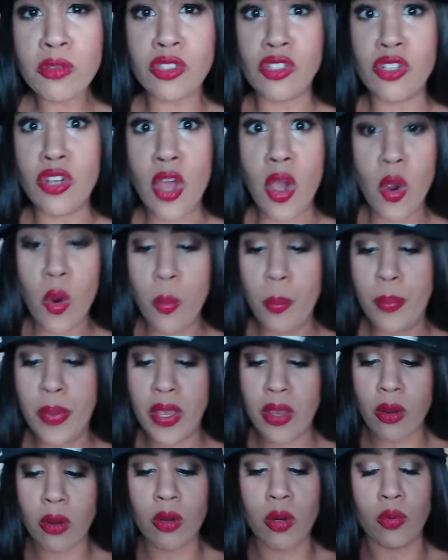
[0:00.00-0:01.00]
no beer
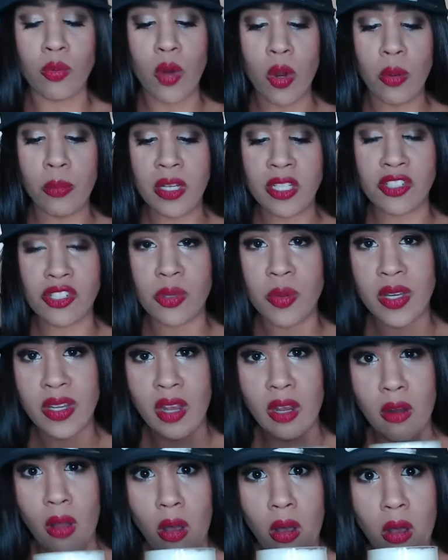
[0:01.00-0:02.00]
aroma to it at
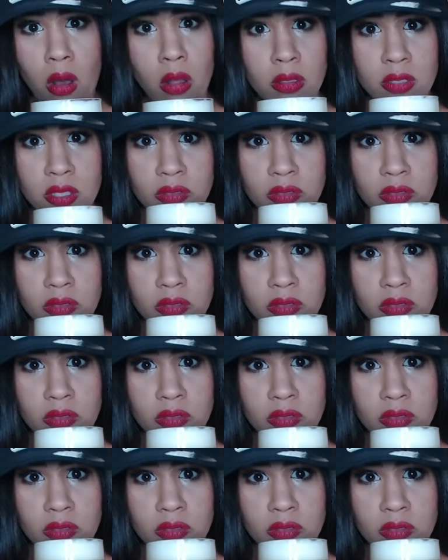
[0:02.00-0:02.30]
all. It's